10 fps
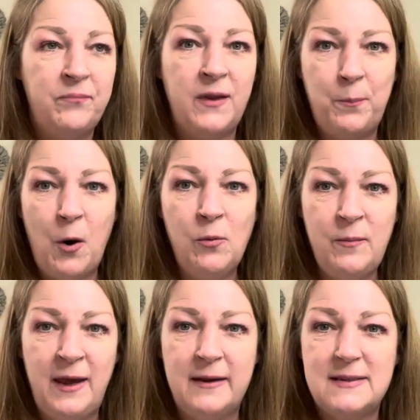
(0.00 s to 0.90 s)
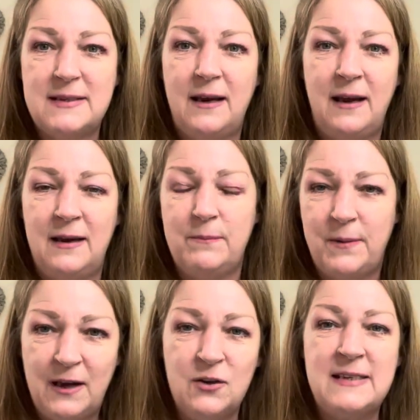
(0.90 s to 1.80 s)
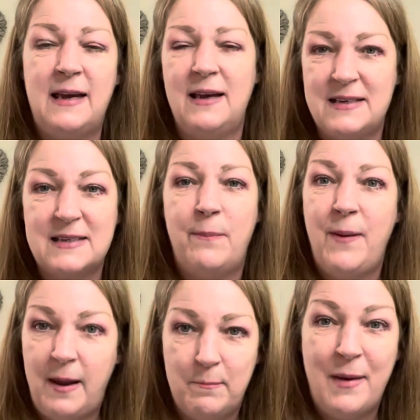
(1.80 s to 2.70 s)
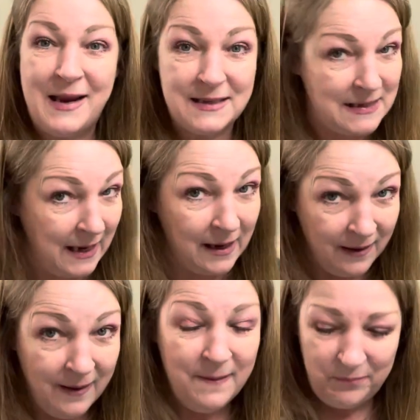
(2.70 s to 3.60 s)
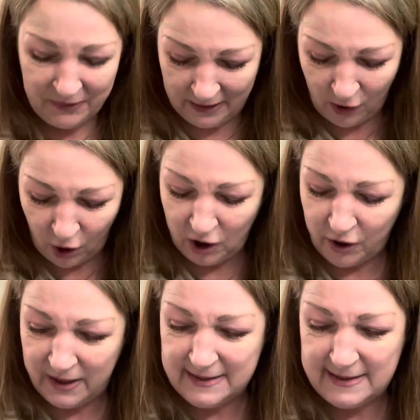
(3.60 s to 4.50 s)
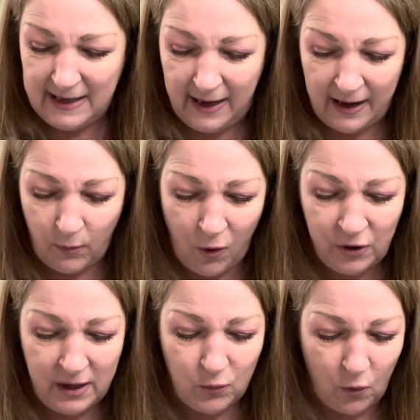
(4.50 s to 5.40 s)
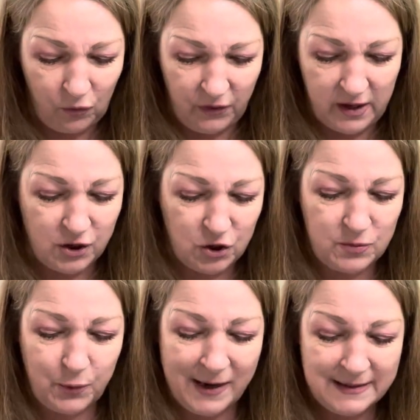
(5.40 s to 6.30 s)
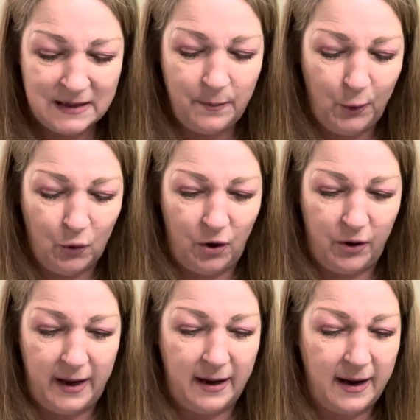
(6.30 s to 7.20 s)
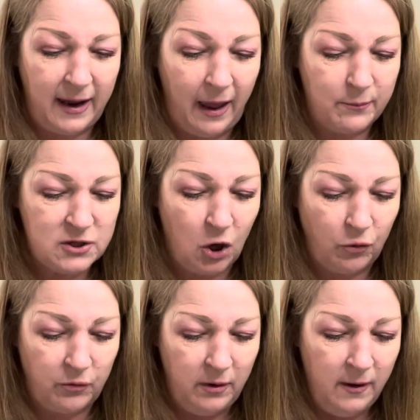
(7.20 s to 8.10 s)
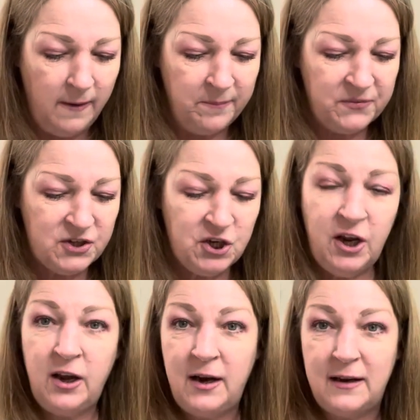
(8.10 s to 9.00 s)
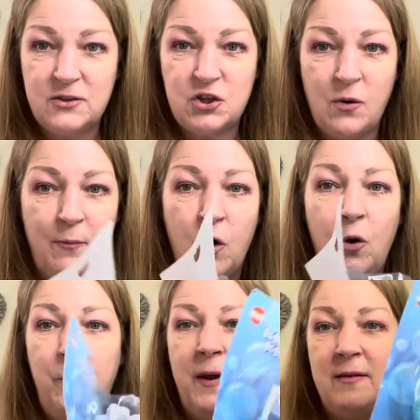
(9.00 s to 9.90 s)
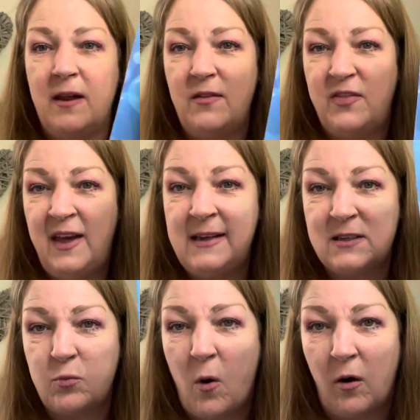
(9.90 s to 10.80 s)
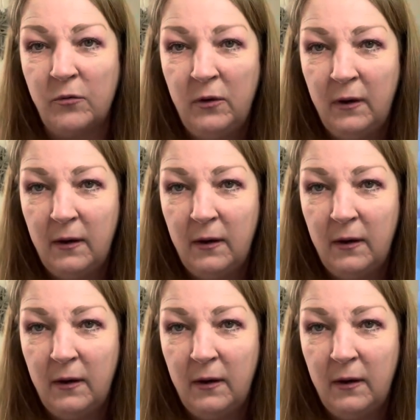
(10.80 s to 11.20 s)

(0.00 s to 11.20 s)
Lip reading: The problem is, because it's a bit messy, in all honesty, and I wanted one that you just press the button on it and it kept on turning. So I'm hoping that this one